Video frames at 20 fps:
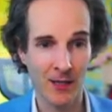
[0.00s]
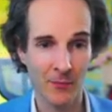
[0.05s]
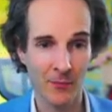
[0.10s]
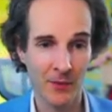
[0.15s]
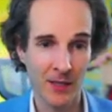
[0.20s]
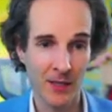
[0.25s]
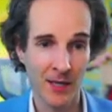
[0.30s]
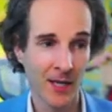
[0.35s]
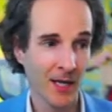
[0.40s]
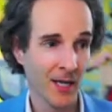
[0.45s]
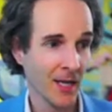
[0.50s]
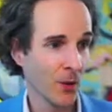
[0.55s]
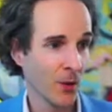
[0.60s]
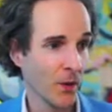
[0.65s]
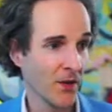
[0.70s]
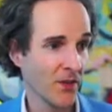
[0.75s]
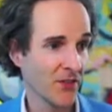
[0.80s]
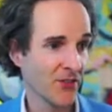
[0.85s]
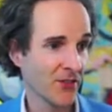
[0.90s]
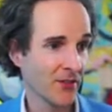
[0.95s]
It'd be
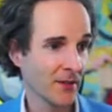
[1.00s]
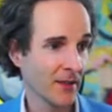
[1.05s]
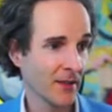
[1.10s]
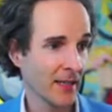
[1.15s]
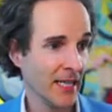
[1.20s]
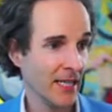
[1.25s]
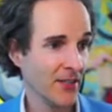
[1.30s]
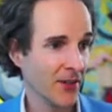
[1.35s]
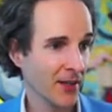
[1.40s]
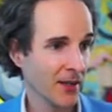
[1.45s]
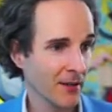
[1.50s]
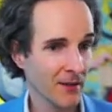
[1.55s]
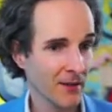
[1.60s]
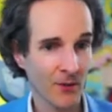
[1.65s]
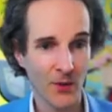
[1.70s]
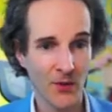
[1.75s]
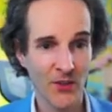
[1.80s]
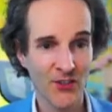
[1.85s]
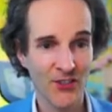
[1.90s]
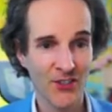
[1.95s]
Winston eating,
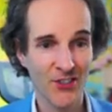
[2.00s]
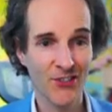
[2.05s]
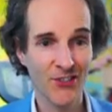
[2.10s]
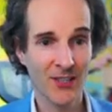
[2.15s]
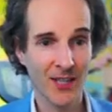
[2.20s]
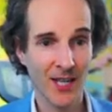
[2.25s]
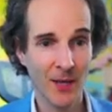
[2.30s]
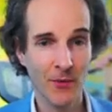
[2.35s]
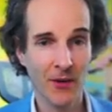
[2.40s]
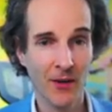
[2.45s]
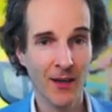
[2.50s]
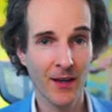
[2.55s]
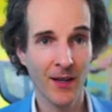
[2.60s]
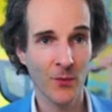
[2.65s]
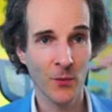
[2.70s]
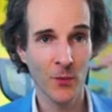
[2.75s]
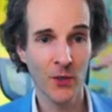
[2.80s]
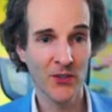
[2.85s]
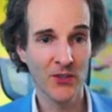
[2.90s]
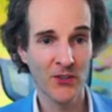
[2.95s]
Winston sleeping,
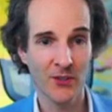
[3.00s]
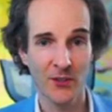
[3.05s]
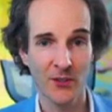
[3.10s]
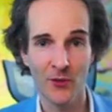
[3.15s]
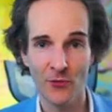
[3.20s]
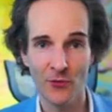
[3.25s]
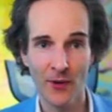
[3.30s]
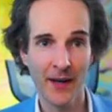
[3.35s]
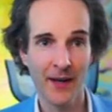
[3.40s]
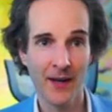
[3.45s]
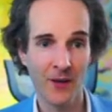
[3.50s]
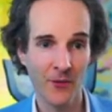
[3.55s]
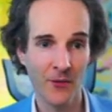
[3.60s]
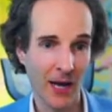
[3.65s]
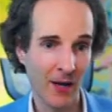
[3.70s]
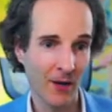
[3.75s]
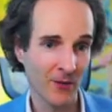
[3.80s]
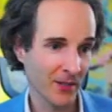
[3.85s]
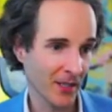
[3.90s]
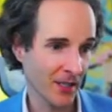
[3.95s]
and Winston running
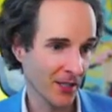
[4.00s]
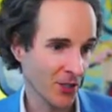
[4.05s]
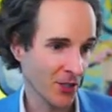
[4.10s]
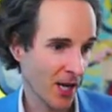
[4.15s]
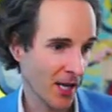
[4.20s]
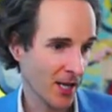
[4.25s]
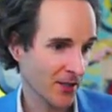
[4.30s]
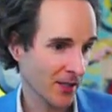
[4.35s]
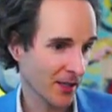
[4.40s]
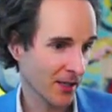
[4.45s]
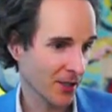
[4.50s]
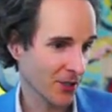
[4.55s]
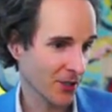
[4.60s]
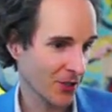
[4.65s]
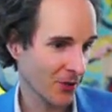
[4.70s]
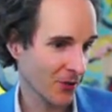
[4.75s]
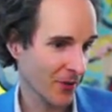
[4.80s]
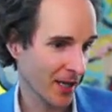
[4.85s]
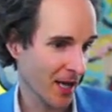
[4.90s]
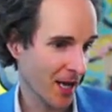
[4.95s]
around and chasing and
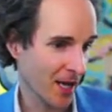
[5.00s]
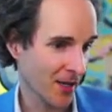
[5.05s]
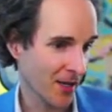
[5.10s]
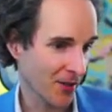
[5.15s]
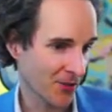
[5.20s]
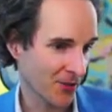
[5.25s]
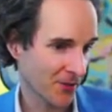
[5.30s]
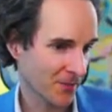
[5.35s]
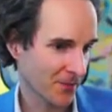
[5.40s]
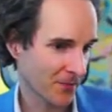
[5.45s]
chewing ears.